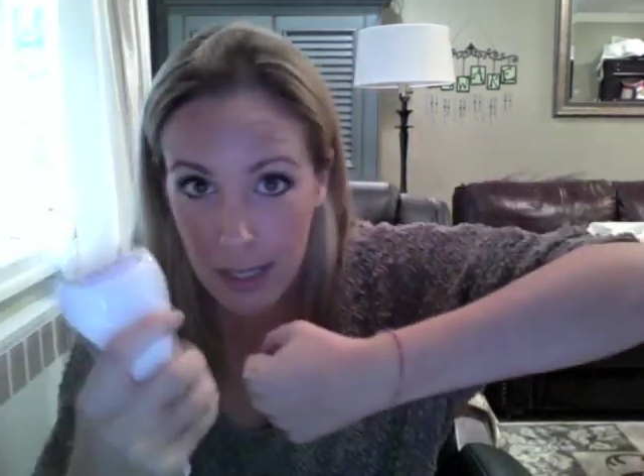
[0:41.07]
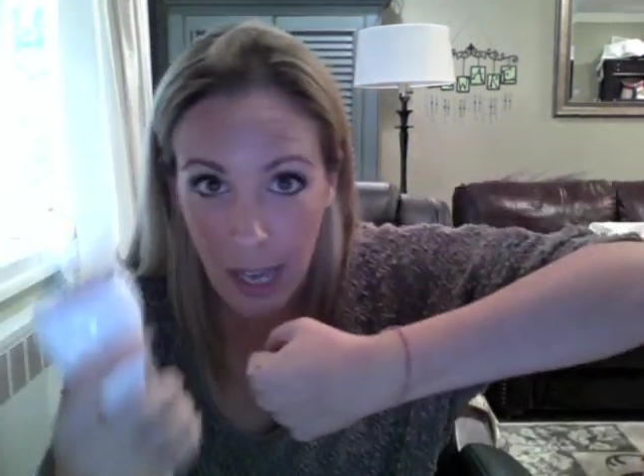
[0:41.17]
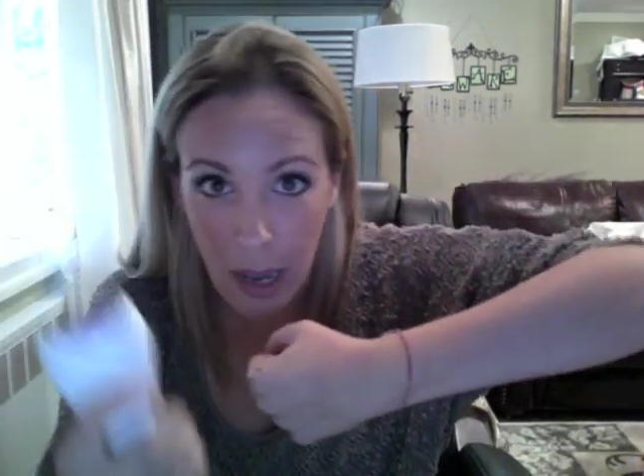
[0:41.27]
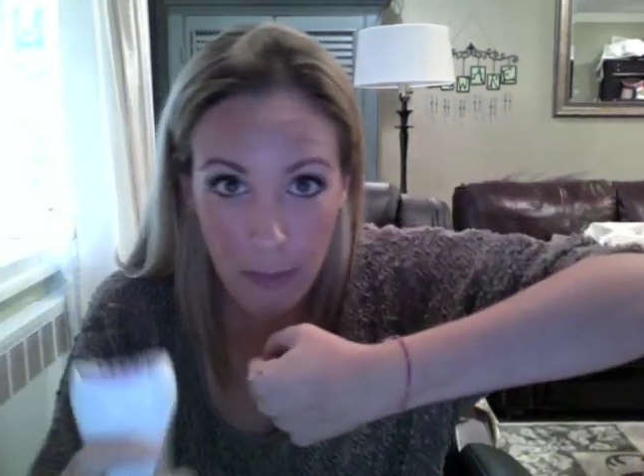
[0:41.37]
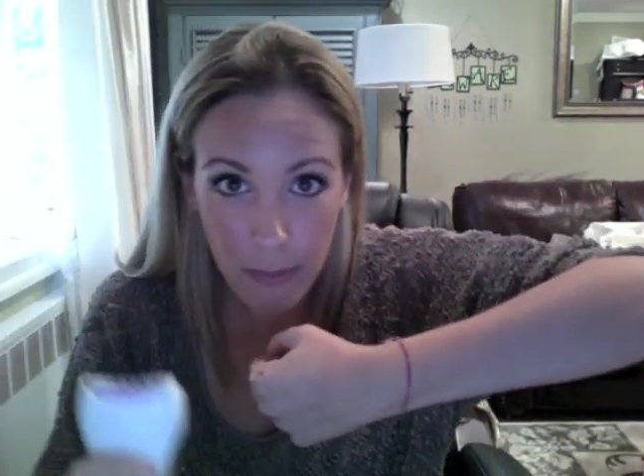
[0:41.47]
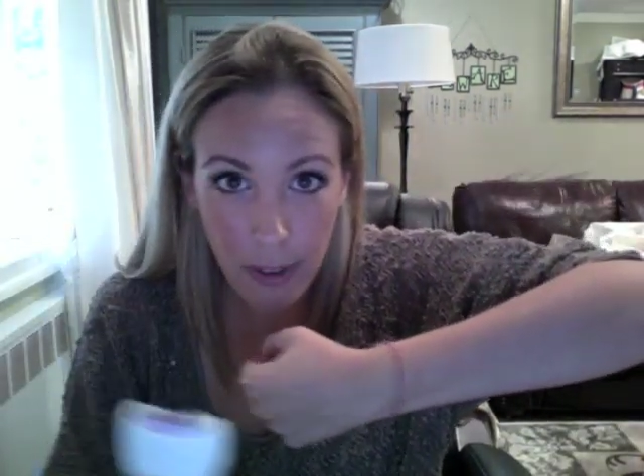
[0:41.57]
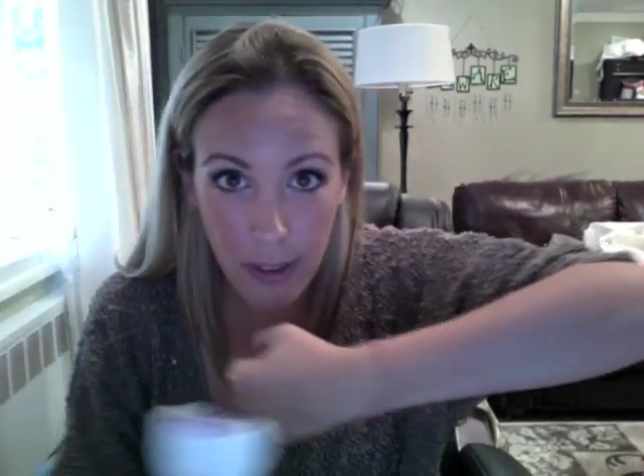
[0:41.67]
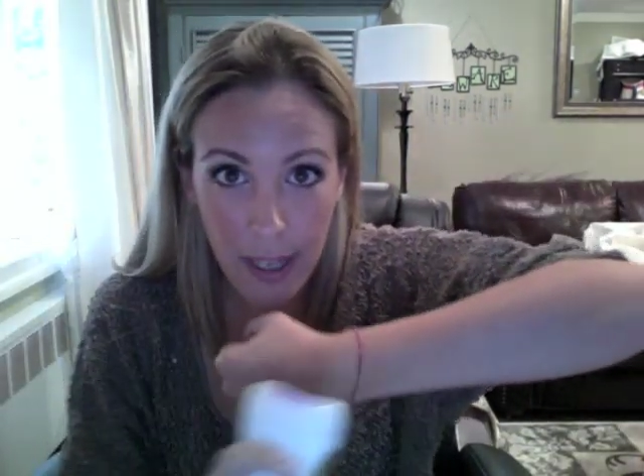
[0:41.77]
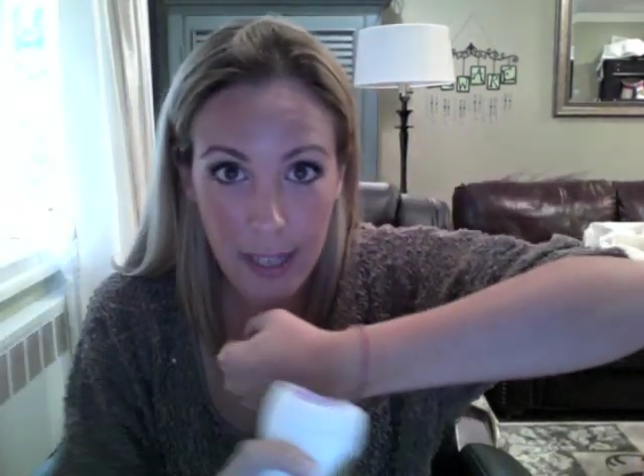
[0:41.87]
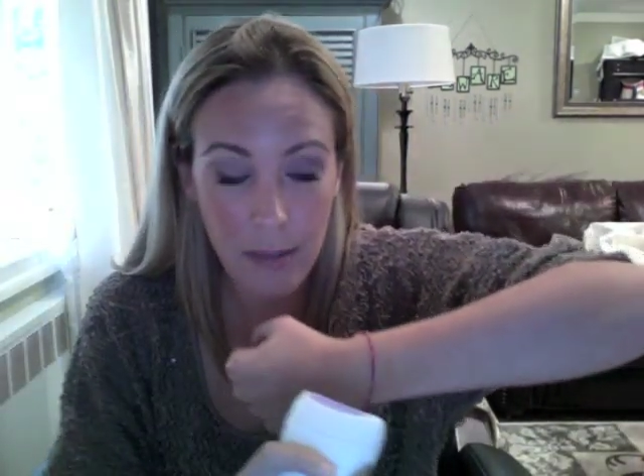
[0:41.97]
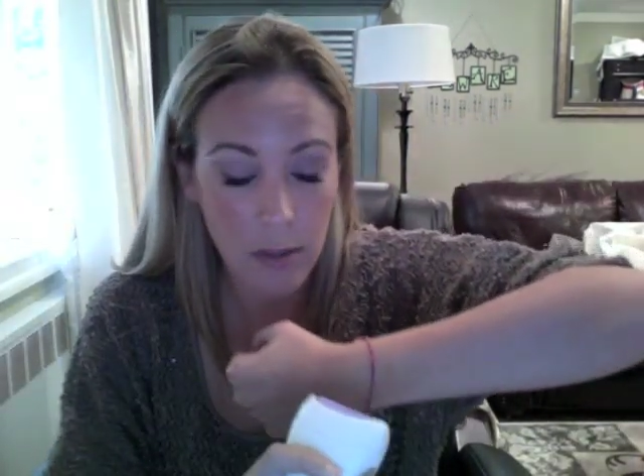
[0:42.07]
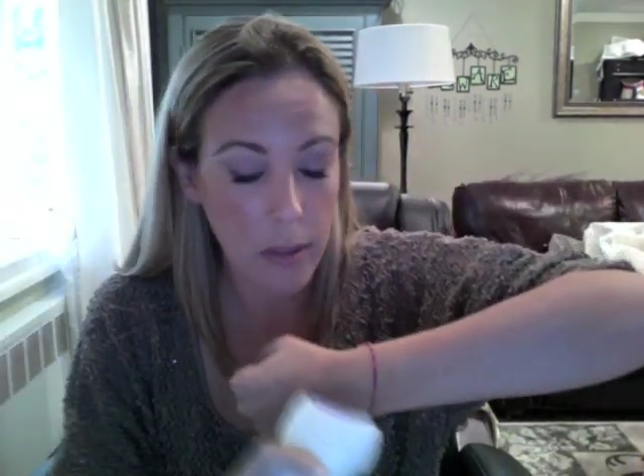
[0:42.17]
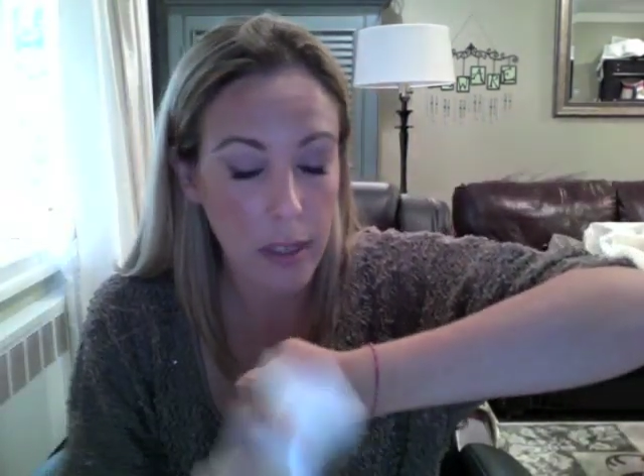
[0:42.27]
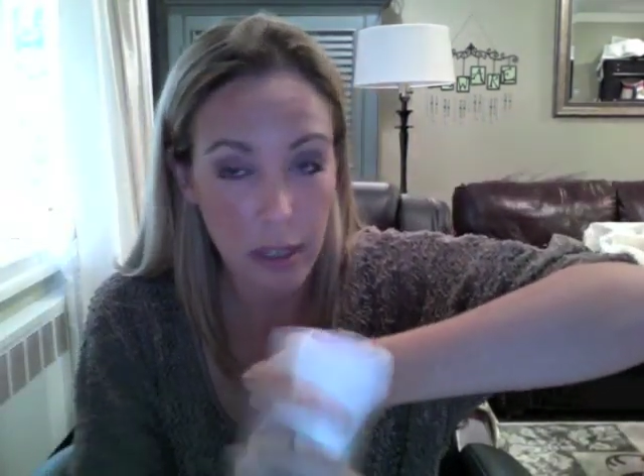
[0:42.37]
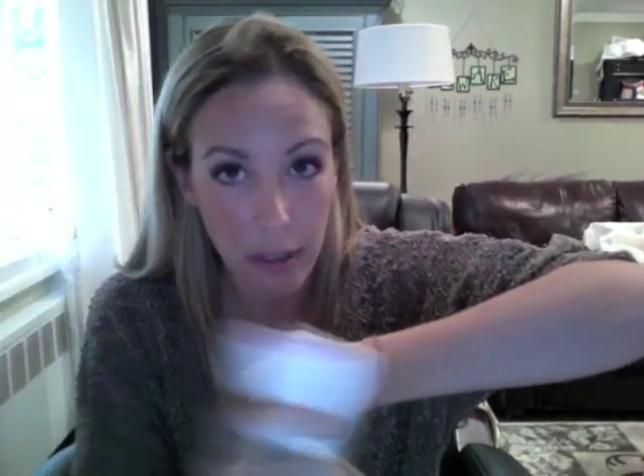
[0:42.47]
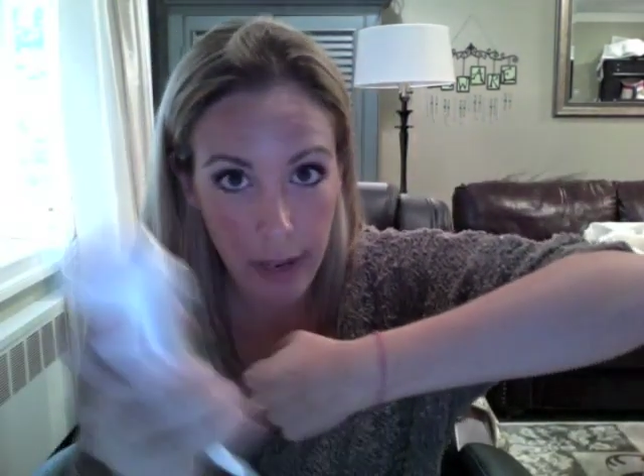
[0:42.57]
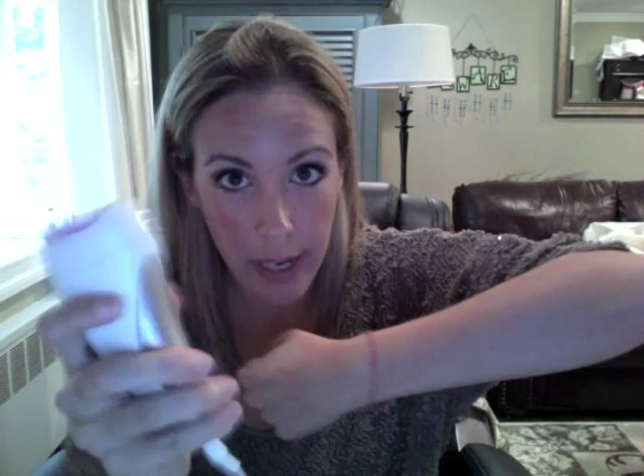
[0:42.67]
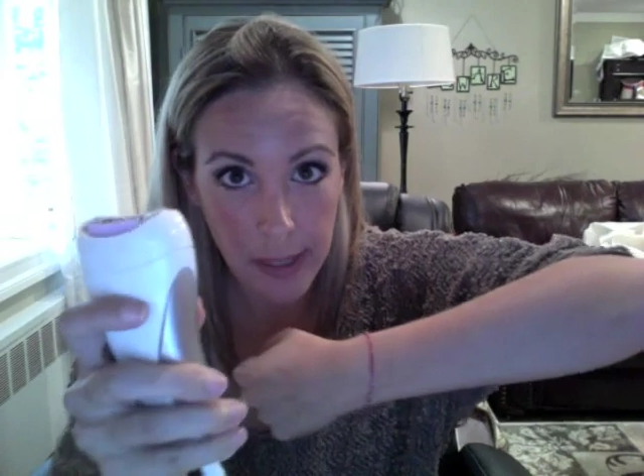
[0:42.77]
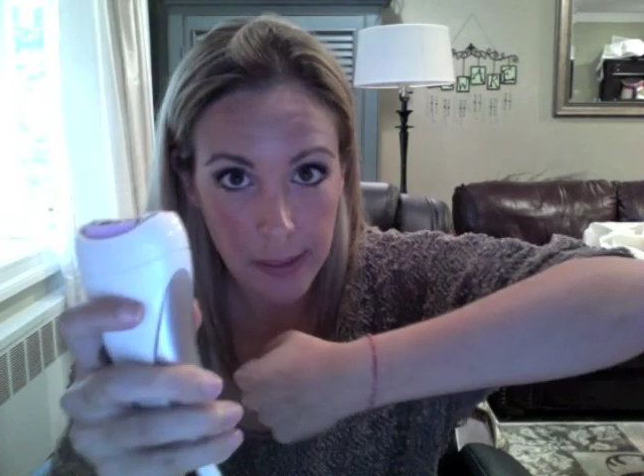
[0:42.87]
see how I'm feeling as I'm doing it. Are you ready?